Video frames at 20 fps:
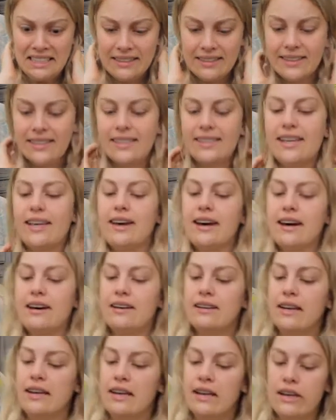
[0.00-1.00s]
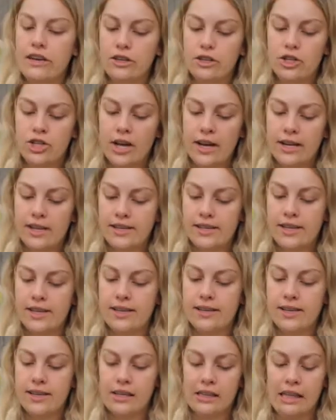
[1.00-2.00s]
Sega
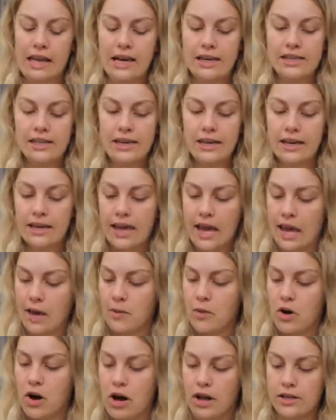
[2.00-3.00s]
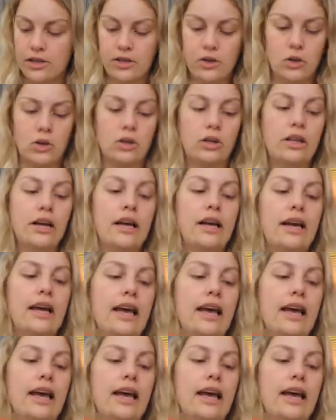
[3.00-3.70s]
Genesis classic game console.